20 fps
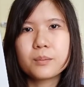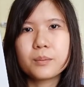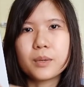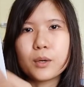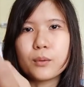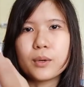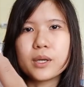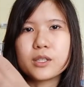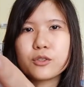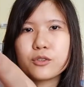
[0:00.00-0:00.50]

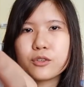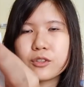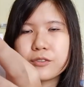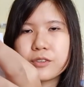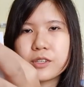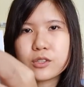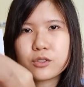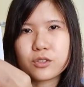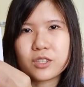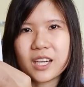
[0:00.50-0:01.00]
But when you
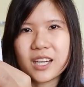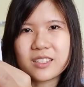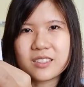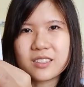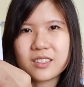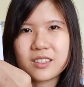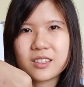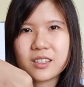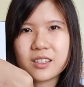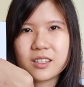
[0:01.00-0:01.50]
refer to the
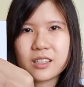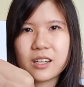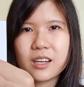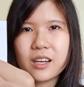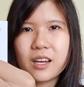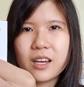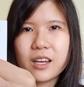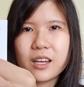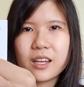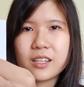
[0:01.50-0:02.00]
answer here,
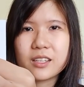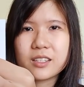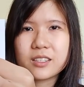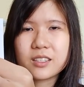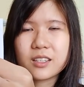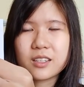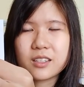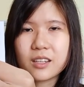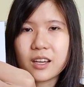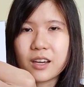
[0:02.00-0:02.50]
it is
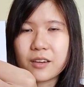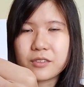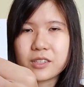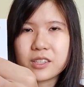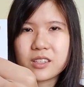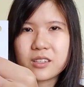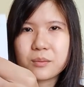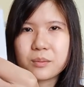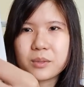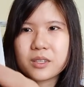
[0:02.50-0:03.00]

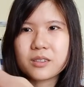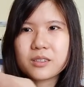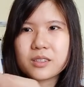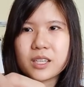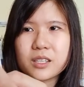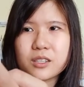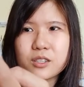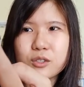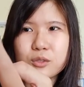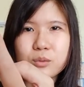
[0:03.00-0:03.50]
inevitable
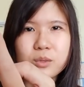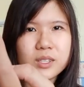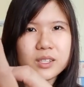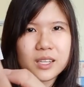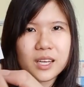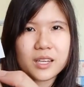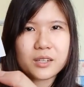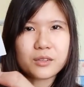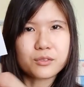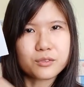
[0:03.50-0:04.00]
that you will
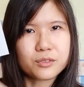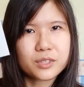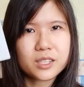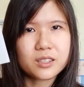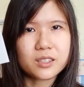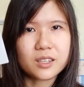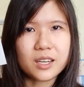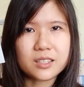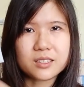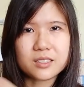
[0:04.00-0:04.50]
like read
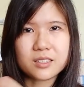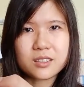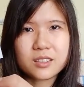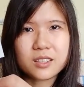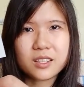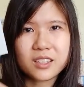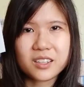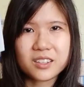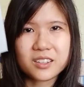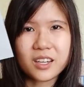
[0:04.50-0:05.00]
the answers
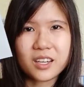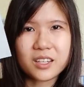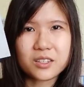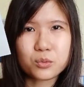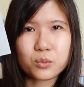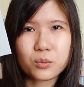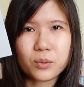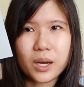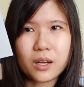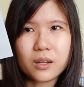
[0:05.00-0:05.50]
here as
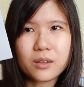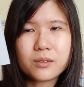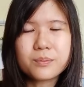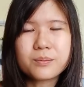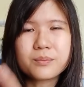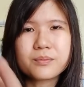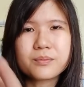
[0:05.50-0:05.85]
well.